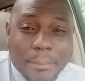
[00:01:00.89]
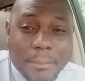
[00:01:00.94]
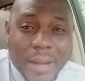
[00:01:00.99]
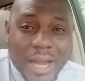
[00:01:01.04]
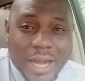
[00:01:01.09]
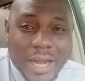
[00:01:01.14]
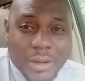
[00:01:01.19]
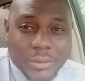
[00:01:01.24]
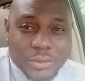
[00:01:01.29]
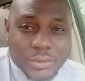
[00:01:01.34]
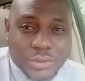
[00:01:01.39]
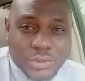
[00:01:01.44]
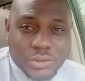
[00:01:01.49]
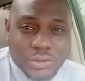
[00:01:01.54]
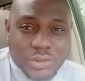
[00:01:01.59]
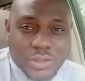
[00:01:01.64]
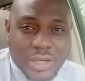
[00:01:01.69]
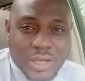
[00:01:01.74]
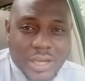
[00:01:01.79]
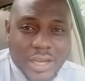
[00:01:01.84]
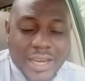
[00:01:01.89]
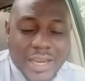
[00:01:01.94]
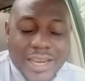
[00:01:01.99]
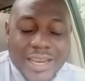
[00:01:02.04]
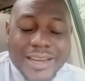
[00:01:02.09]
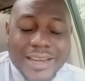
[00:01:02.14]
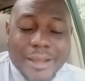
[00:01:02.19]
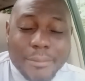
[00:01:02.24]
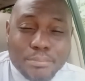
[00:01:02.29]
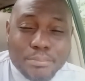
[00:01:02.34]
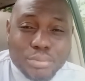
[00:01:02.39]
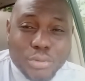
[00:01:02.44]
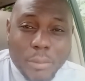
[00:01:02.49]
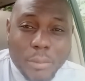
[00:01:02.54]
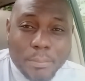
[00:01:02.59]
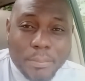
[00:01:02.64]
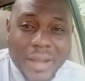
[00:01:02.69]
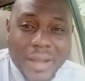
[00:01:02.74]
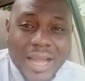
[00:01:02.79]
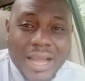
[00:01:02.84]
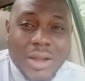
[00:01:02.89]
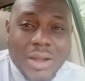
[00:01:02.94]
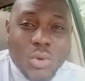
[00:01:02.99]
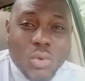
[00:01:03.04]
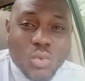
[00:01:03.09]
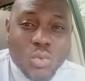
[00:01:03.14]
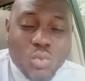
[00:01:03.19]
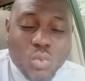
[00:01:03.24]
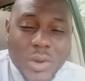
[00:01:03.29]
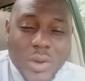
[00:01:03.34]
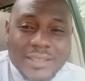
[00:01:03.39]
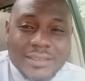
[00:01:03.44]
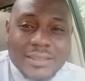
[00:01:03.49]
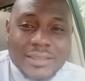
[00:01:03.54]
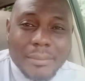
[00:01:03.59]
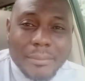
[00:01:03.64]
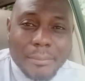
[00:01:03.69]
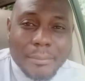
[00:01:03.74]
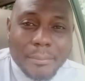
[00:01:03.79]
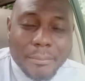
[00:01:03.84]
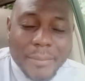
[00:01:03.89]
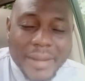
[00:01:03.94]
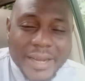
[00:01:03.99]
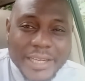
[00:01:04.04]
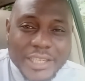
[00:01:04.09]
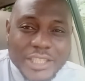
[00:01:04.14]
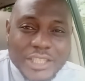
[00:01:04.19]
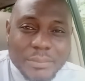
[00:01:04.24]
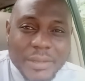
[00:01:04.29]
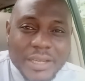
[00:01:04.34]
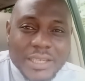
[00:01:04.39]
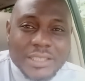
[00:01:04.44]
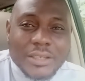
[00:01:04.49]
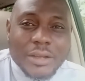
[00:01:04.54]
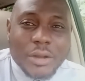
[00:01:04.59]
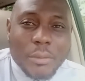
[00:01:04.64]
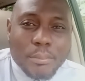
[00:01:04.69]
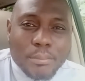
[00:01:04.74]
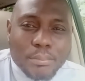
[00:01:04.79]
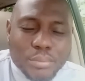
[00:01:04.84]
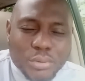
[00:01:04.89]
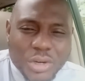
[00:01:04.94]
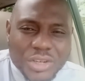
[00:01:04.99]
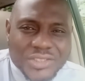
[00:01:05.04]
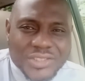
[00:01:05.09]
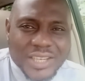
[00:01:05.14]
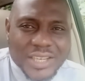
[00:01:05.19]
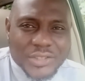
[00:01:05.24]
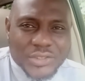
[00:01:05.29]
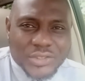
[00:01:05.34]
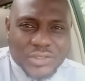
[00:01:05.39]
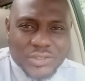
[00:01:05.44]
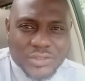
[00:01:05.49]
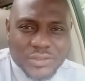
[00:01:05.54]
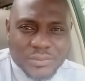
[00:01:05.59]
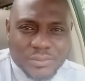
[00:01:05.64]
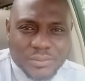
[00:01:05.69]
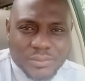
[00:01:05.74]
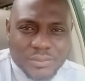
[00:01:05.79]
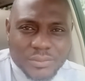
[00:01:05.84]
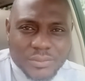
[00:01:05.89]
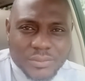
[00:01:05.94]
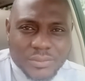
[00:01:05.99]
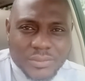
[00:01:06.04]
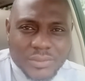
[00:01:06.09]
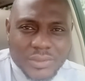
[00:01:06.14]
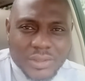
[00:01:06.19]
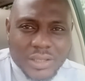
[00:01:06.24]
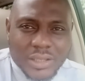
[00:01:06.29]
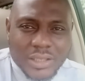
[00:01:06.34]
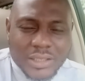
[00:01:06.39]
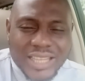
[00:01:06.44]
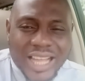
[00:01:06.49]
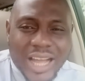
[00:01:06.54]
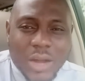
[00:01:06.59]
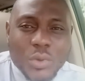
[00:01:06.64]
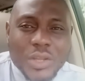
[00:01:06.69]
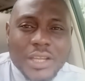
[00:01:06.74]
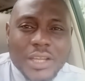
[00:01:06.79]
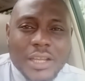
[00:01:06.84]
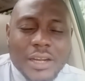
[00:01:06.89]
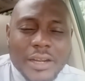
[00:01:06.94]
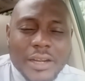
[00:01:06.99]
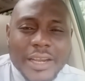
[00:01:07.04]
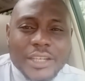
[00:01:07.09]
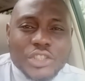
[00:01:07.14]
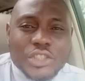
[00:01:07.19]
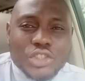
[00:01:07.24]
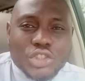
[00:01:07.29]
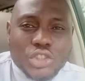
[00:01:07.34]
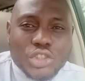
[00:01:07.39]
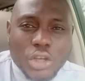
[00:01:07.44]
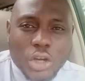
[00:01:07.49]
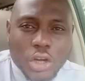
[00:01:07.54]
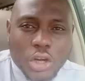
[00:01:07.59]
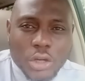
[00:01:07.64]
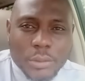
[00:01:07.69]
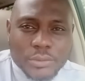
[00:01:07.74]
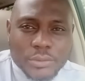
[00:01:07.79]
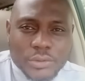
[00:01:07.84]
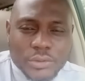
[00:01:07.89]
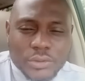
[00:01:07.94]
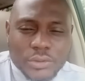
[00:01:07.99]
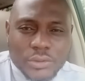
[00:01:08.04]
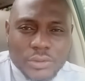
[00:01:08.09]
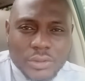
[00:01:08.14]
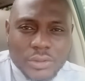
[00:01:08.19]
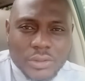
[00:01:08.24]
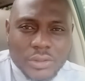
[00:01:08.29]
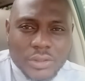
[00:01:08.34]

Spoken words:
abounds in a proper waste management process, that we create jobs